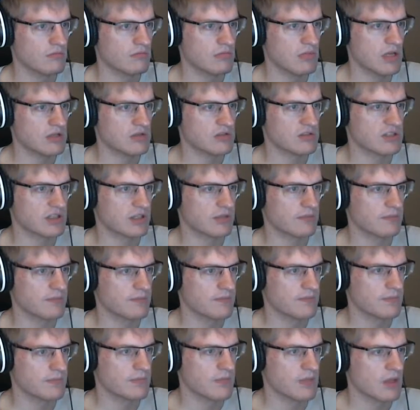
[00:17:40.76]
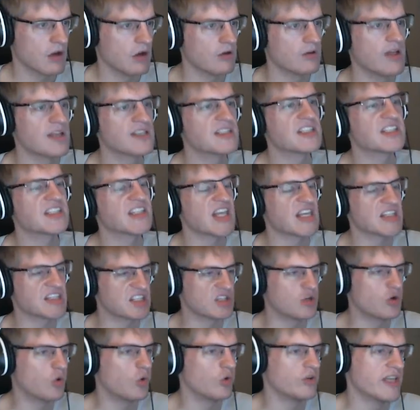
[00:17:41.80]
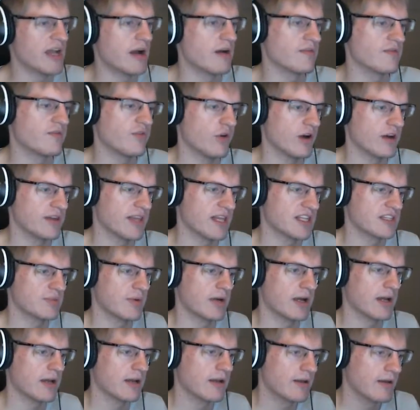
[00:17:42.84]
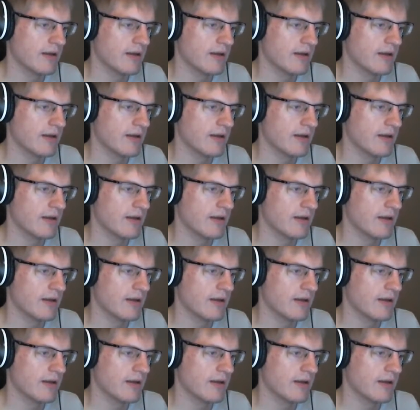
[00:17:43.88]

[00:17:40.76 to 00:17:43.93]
Interesting. Well, that's the, that's the cooldown for it. That's why.